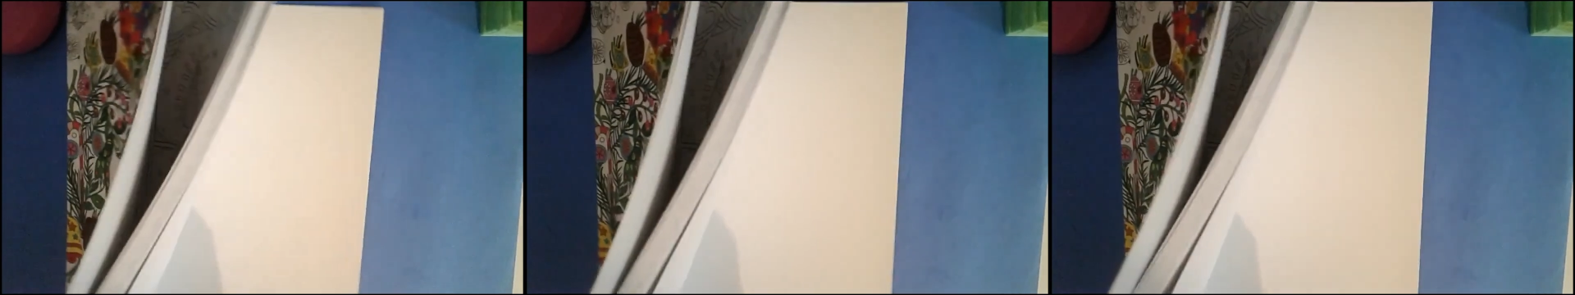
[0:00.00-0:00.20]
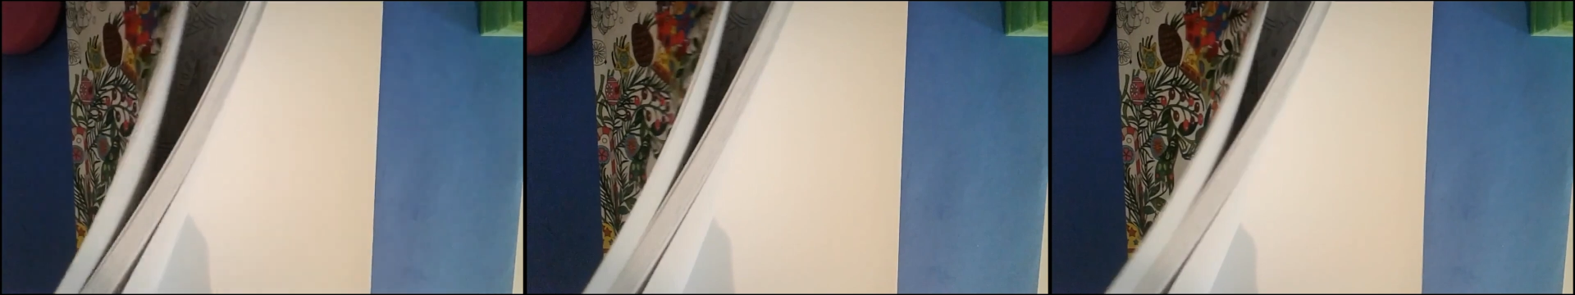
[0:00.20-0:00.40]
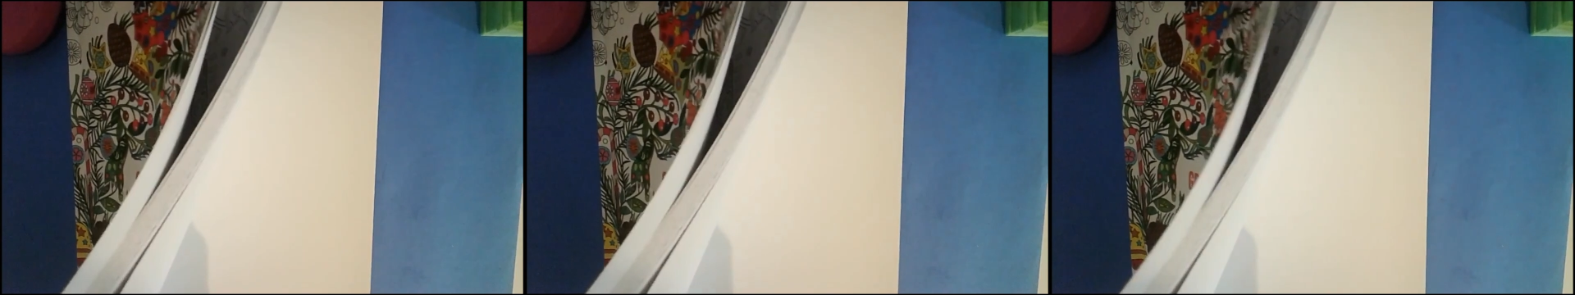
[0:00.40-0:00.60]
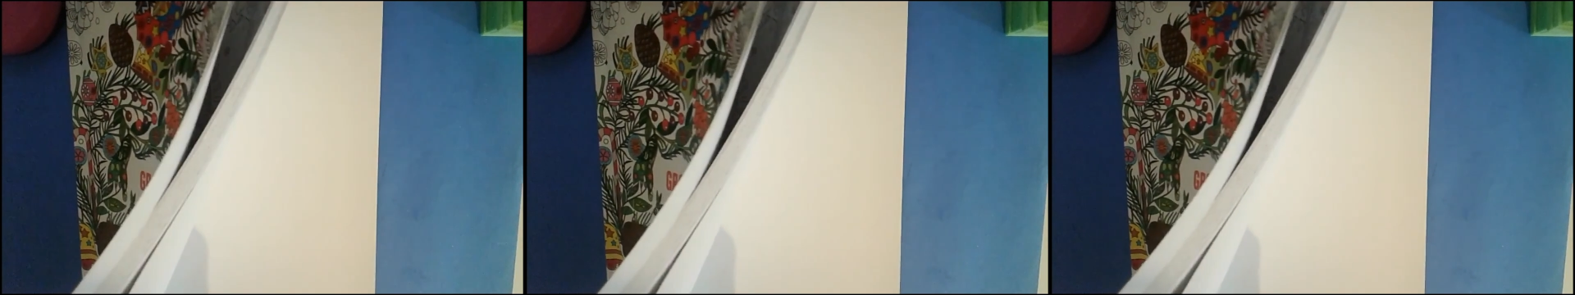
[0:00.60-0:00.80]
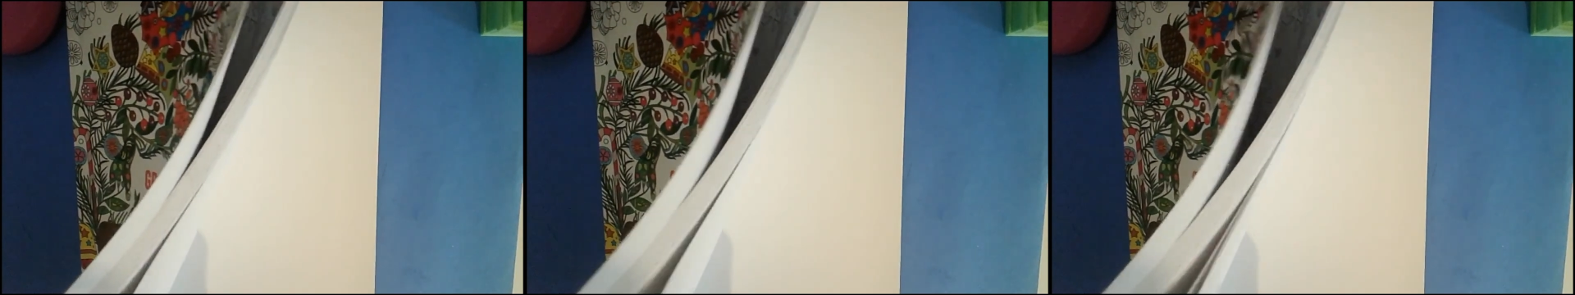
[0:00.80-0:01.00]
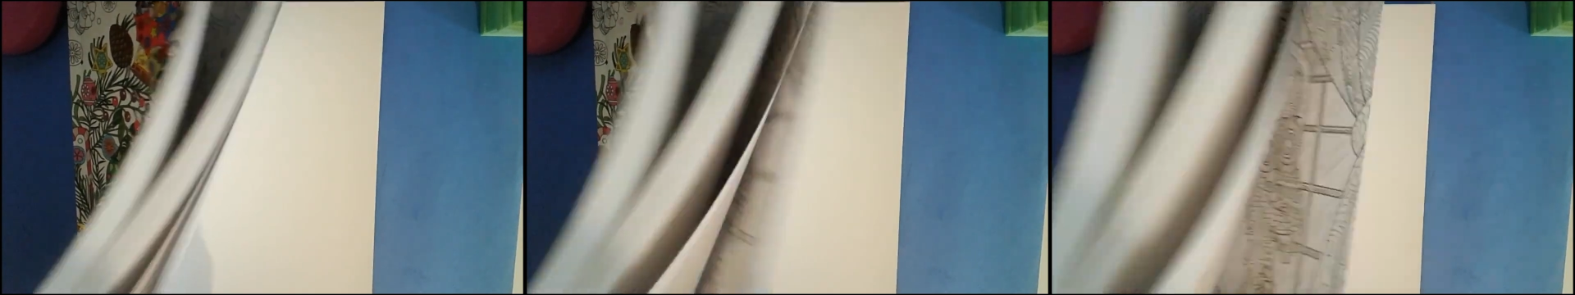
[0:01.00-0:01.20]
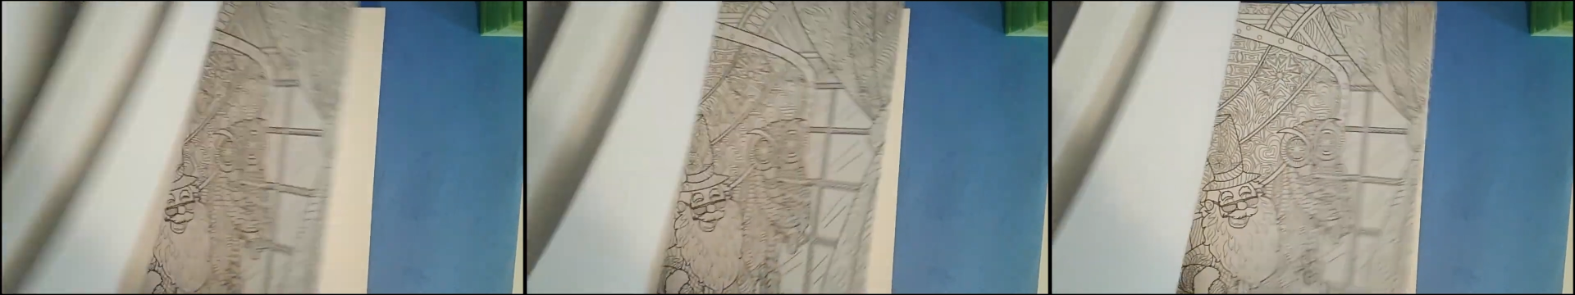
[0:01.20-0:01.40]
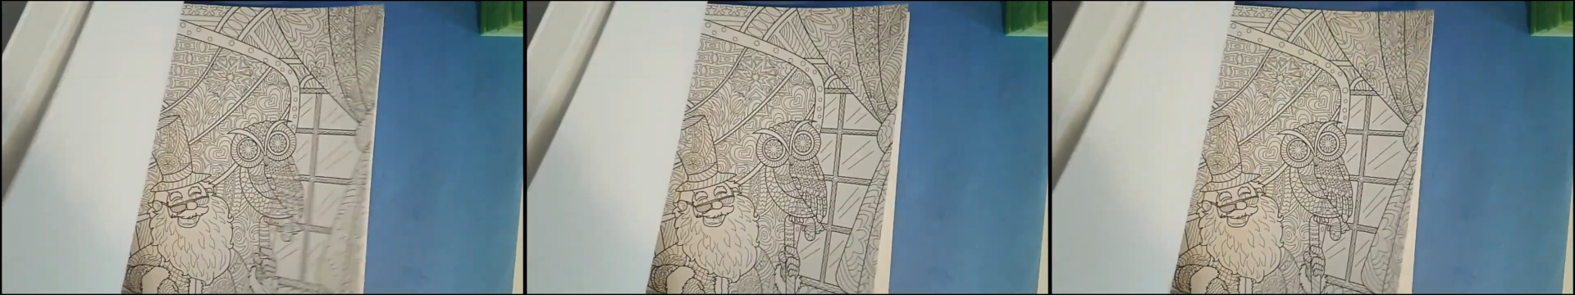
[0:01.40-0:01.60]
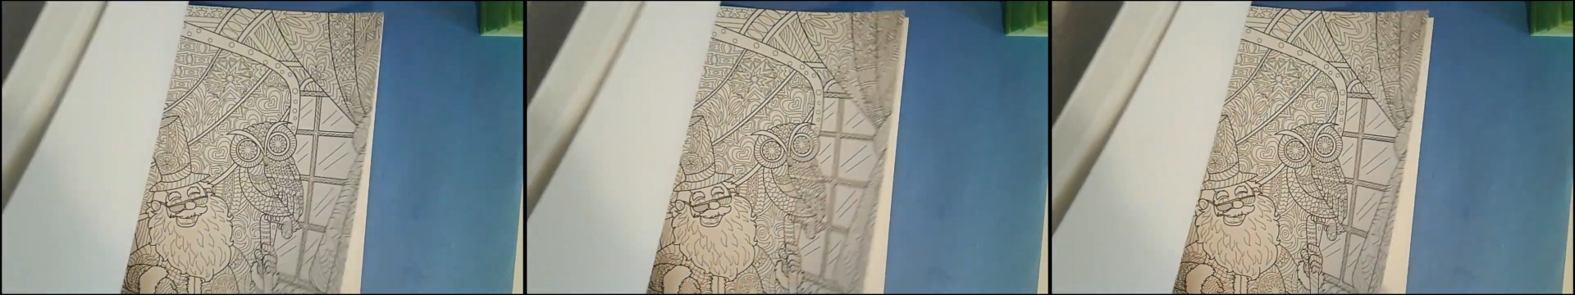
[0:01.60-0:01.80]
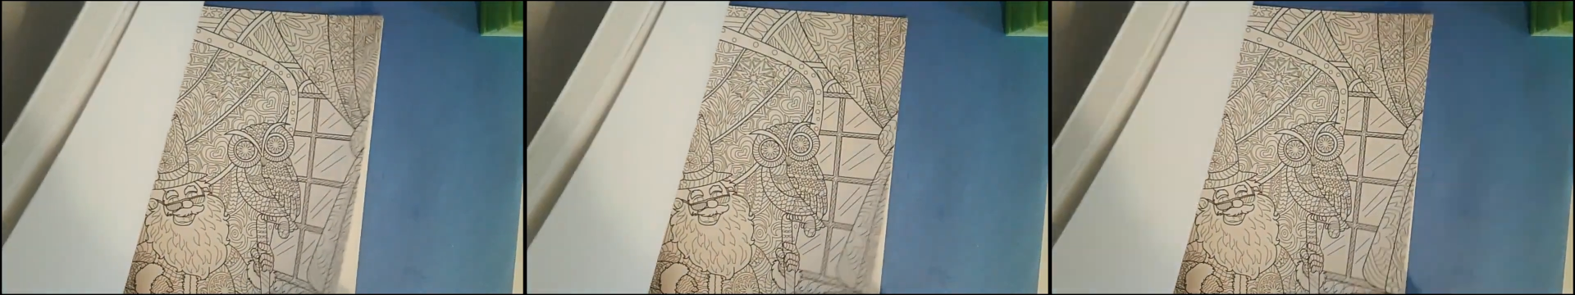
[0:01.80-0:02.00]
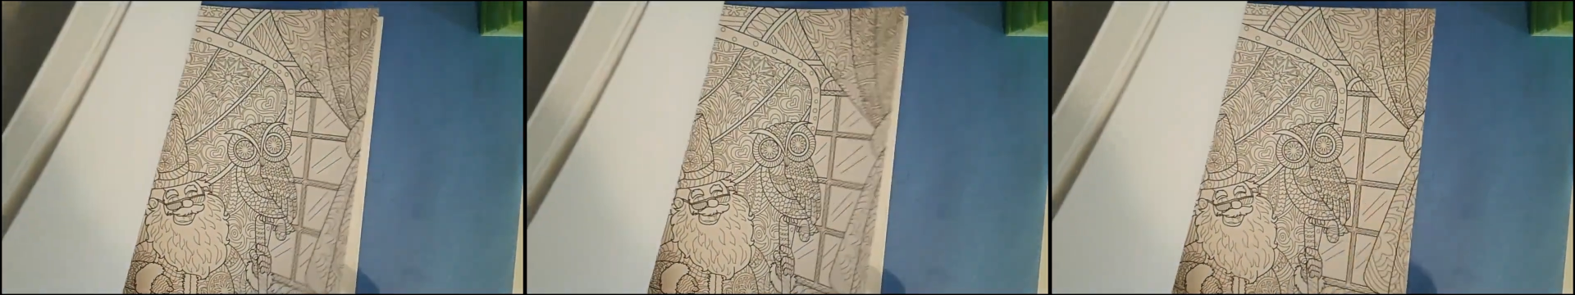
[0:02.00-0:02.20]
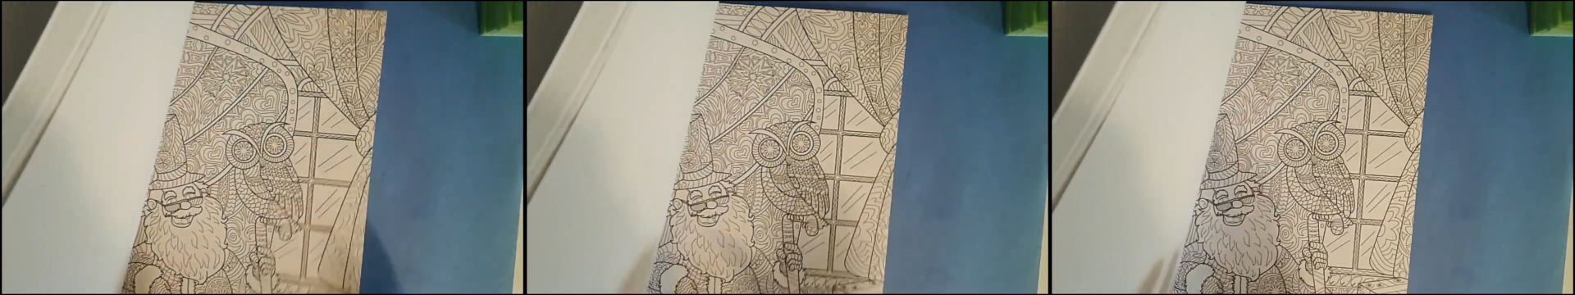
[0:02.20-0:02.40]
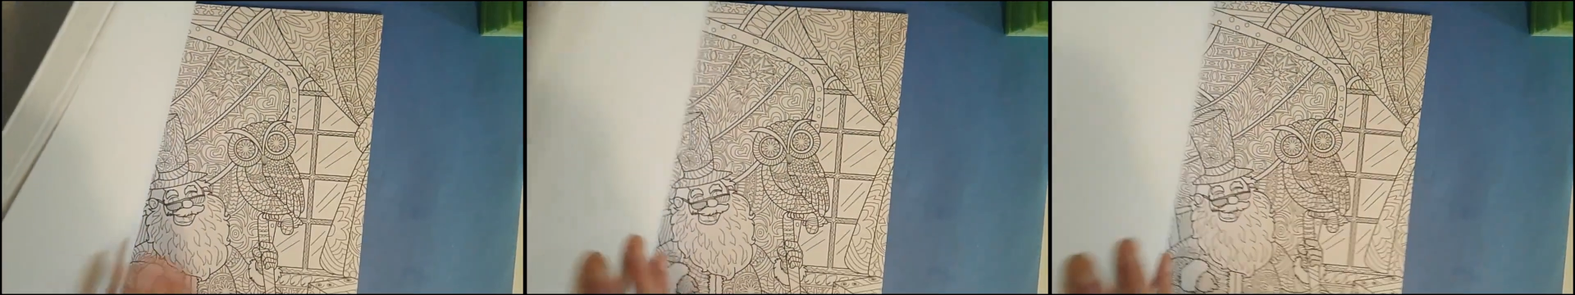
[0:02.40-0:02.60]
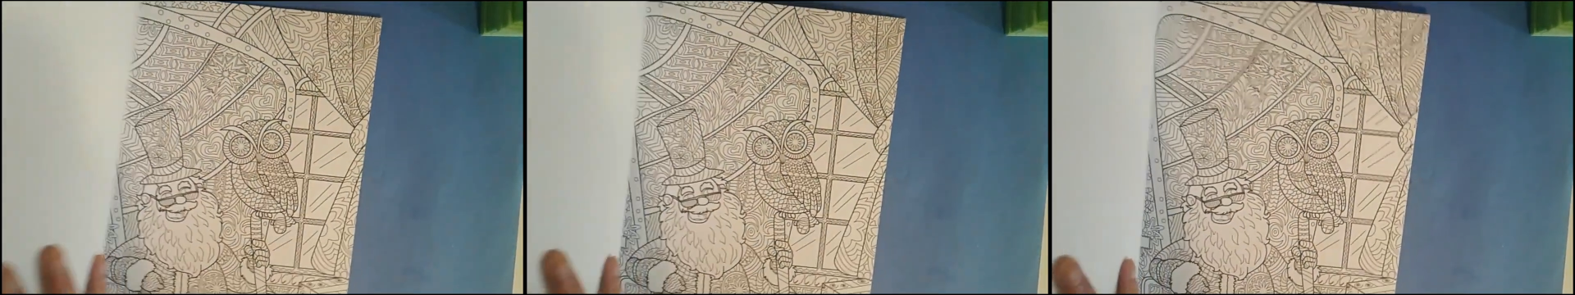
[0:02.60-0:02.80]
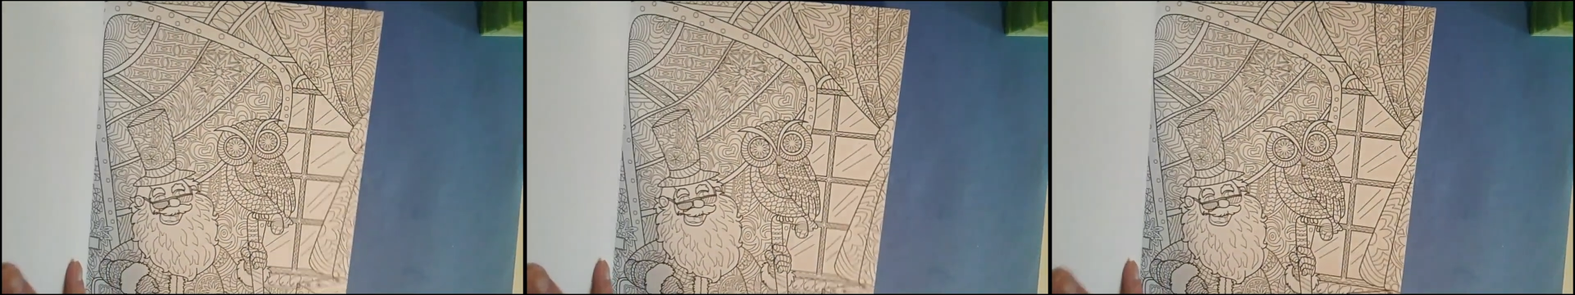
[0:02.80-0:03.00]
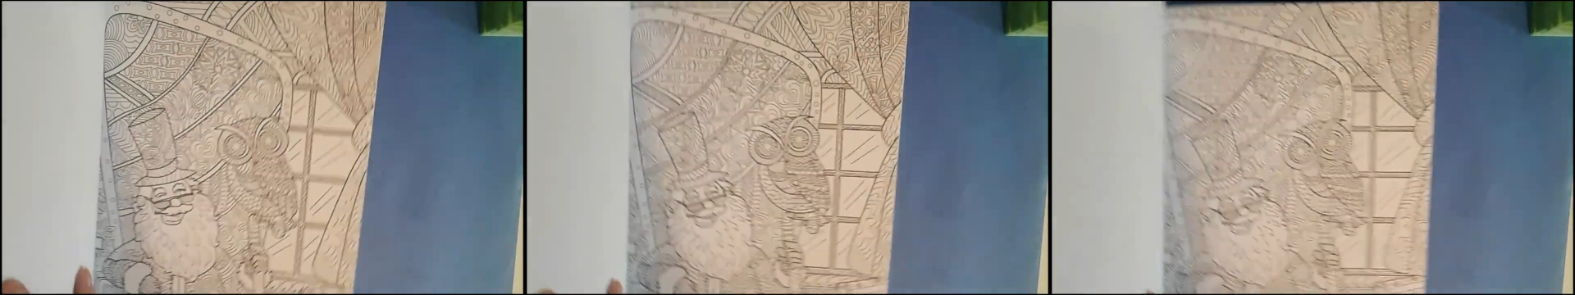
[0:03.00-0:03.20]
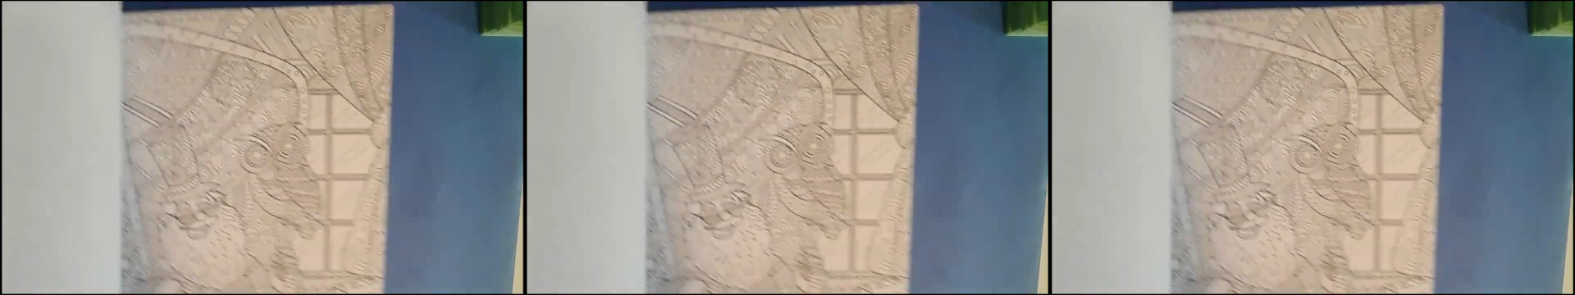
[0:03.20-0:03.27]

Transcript: [unreadable: no face in view]